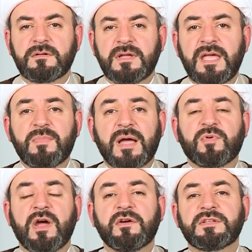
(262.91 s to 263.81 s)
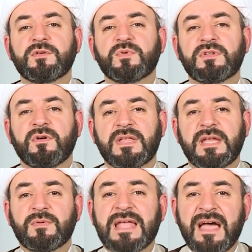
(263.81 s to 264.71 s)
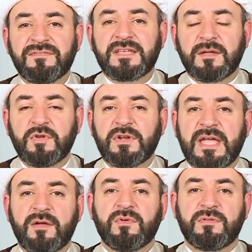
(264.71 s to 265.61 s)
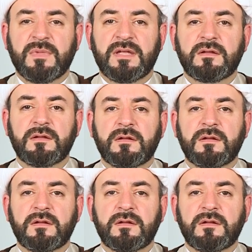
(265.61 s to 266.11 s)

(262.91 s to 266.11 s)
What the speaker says: He by priority would know that He would have to communicate with me.